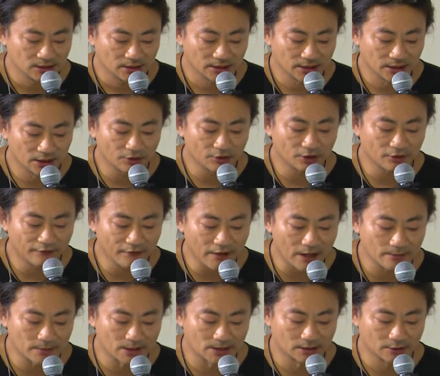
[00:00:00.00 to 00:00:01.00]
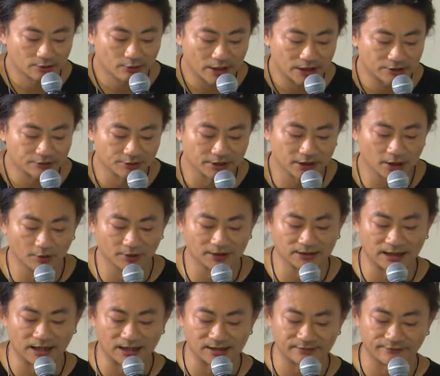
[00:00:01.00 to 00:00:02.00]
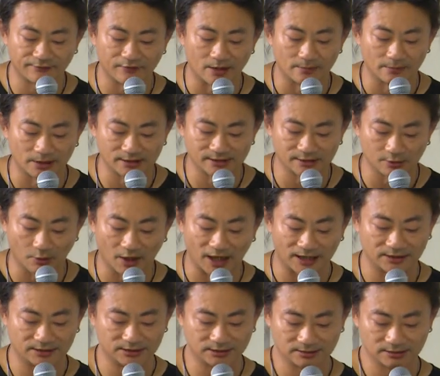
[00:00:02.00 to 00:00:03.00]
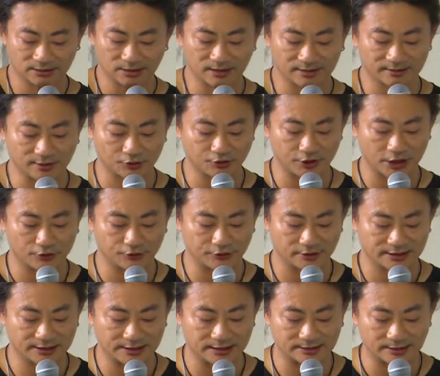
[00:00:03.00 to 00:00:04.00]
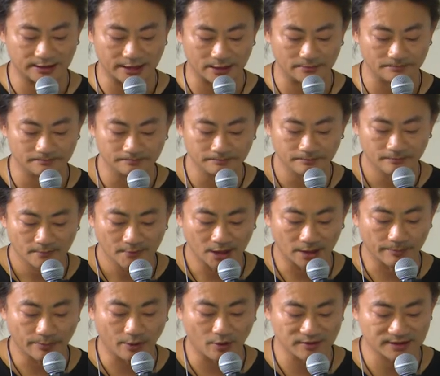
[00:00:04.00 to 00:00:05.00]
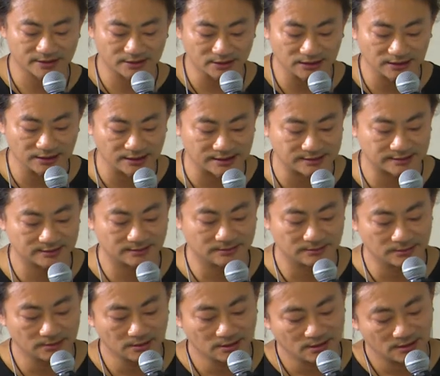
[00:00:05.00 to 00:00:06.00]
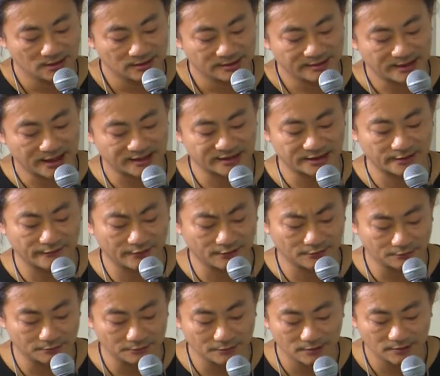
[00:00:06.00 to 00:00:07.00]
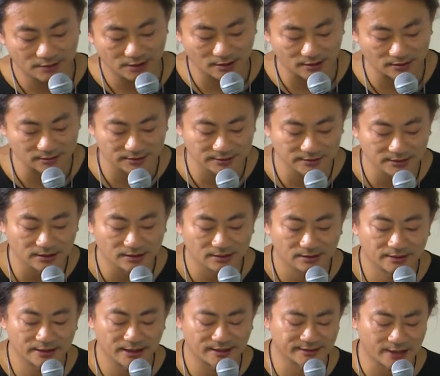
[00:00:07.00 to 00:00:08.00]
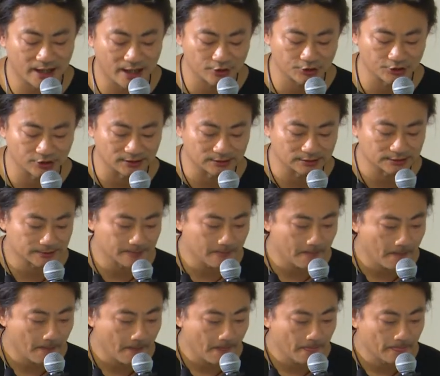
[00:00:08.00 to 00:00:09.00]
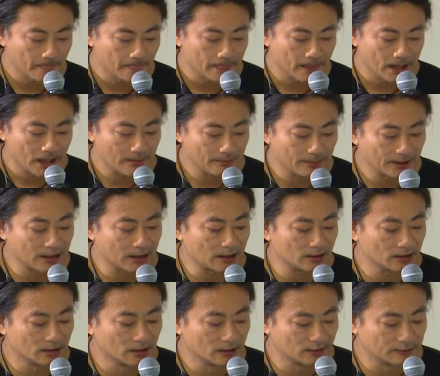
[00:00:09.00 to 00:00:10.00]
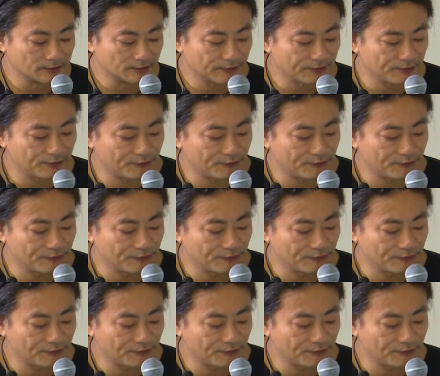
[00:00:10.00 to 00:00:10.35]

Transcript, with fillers: the local farmer gradually organized farmers' rights association since they opposed excessive uh, taxations and become a